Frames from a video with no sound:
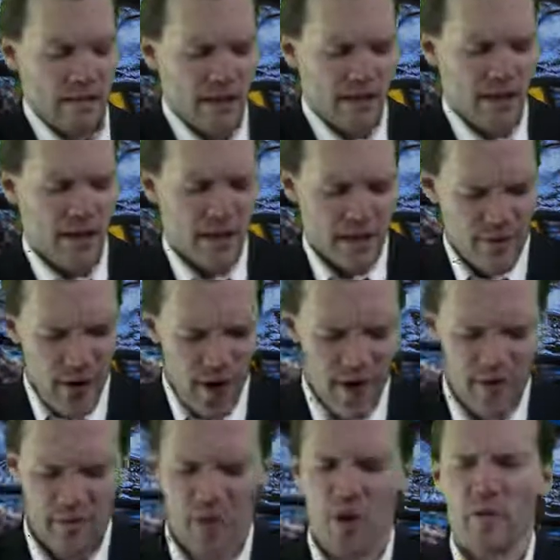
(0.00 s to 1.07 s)
Now, as far
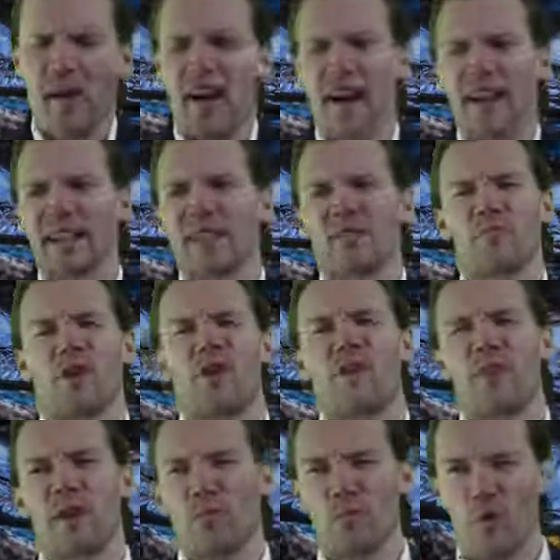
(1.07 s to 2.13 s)
as probiotics and
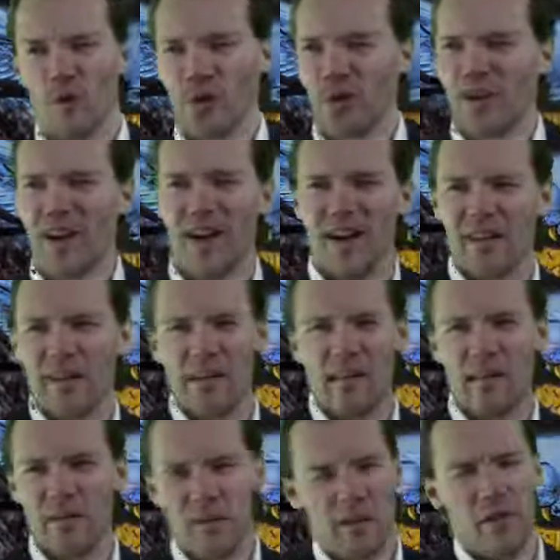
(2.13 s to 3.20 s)
whether they work or not,
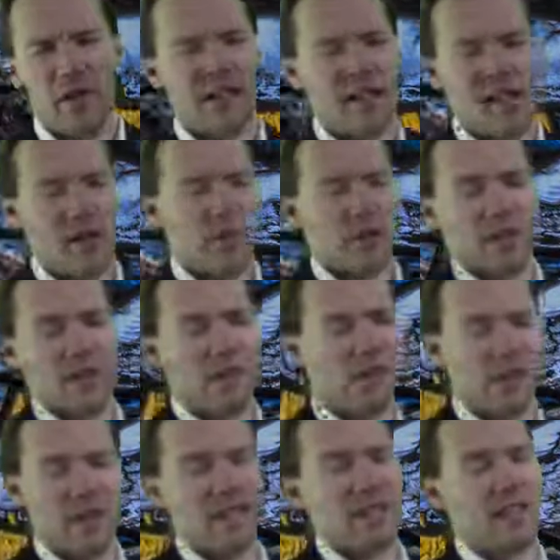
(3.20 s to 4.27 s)
I can't really
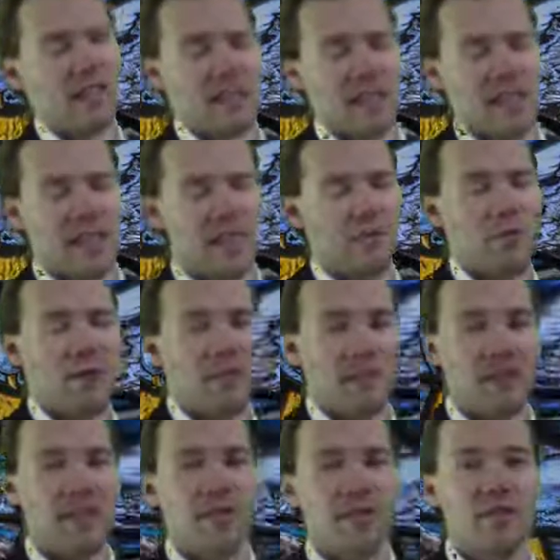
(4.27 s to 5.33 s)
definitively say whether
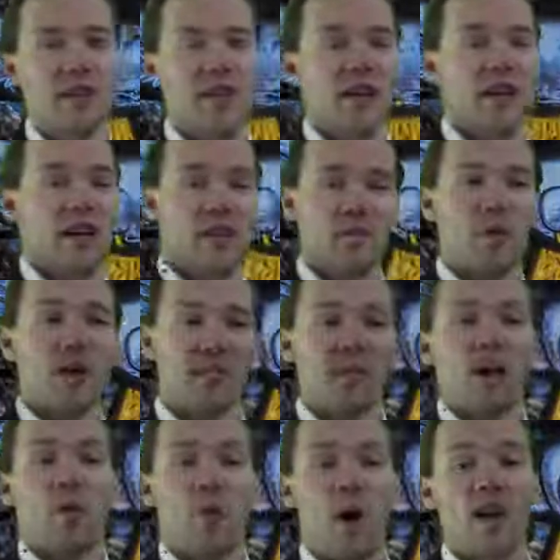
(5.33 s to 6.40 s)
they do. As much as
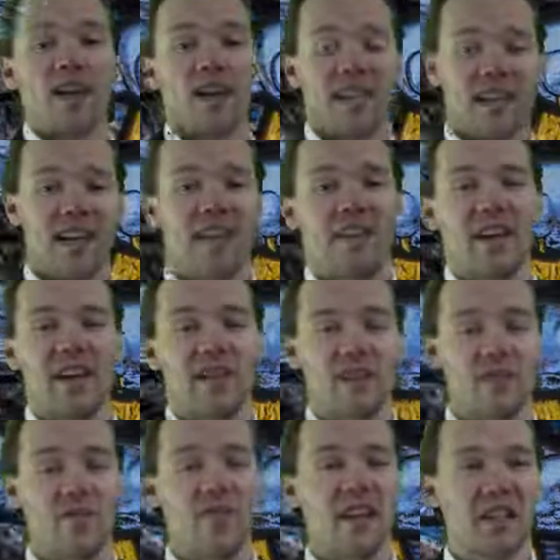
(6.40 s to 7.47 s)
I want to say they
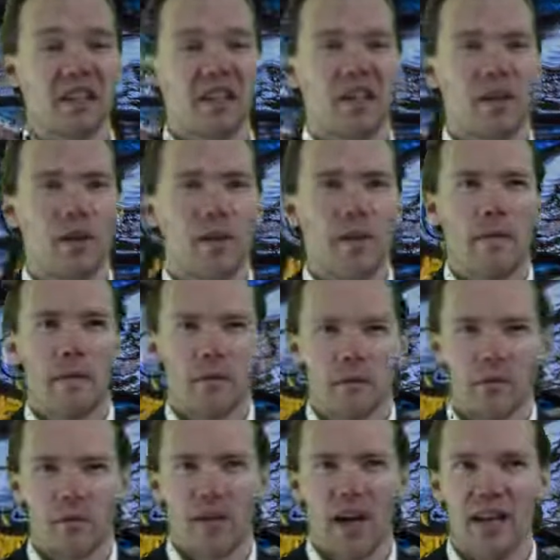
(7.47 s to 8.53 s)
do, because
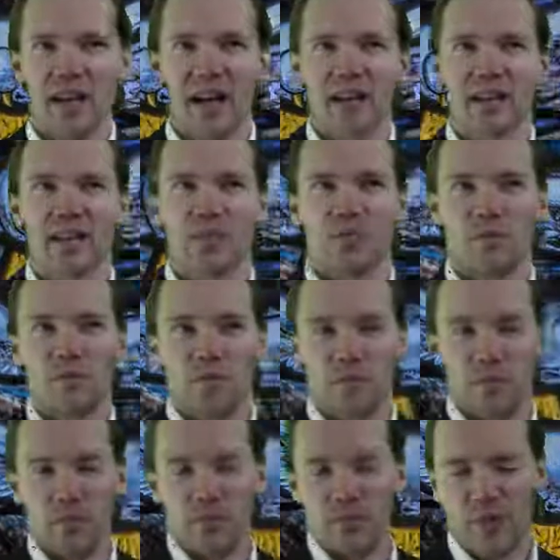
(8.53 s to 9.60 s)
that is
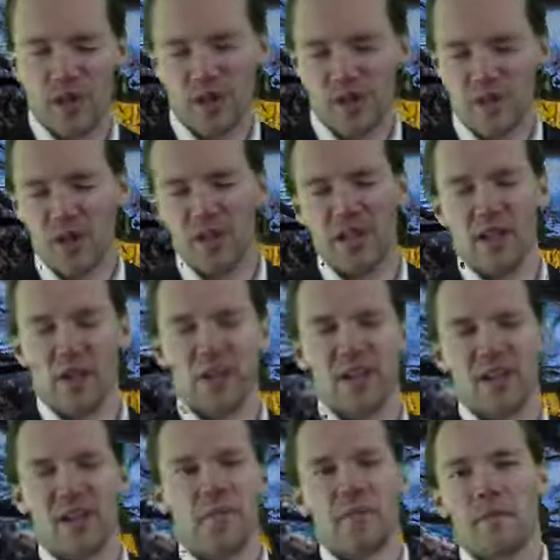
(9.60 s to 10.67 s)
just about the
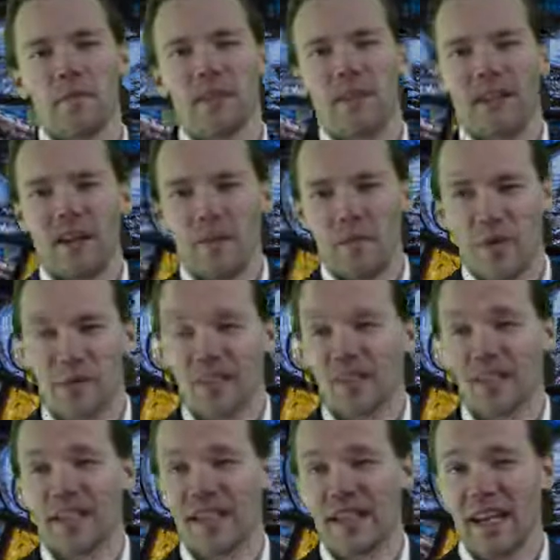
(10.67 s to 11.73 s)
only supplement that I
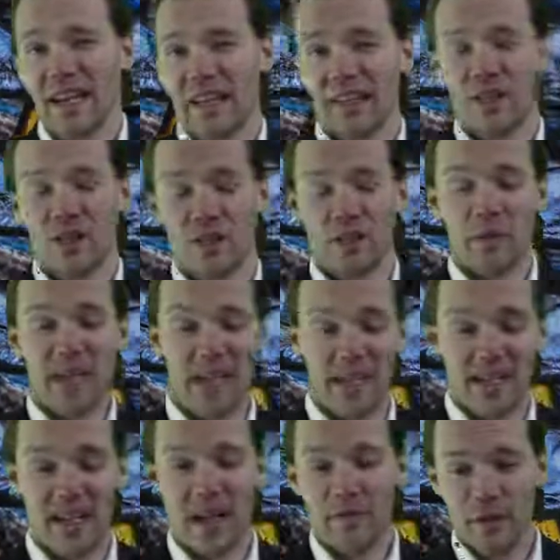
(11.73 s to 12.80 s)
personally take, and it's only
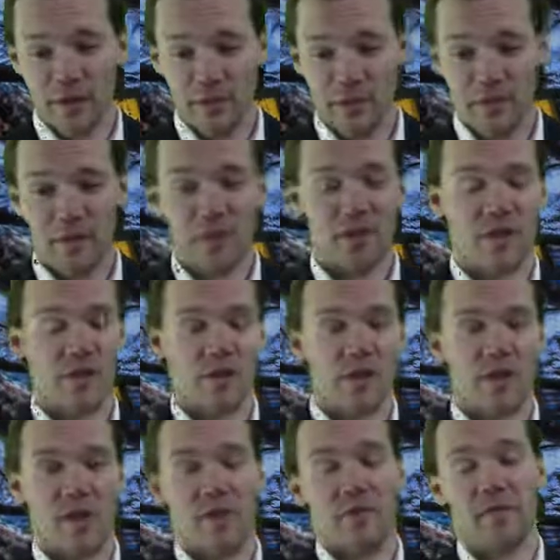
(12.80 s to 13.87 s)
because I have
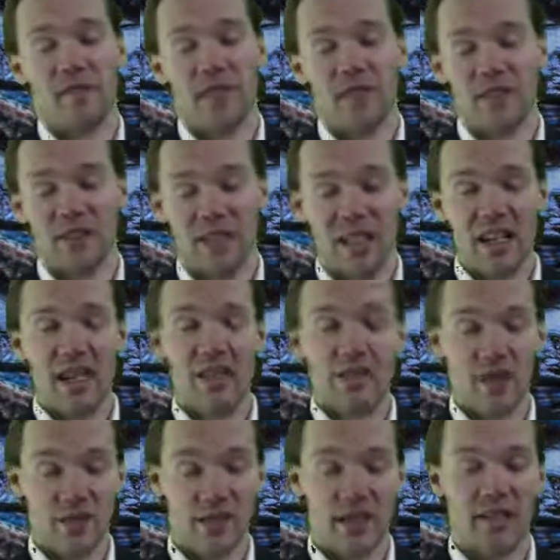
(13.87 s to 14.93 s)
a physically,
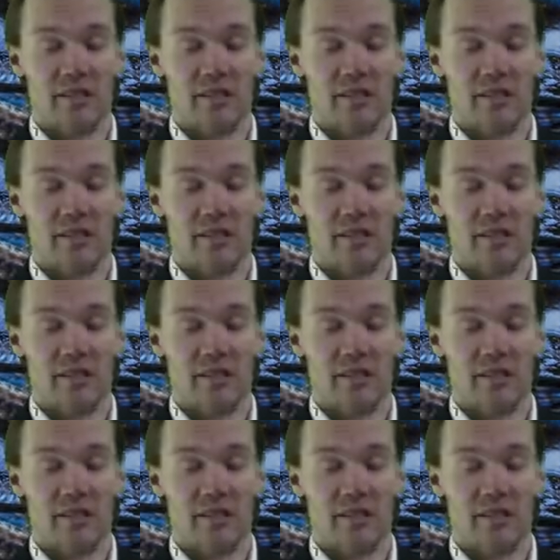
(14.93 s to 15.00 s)
surgically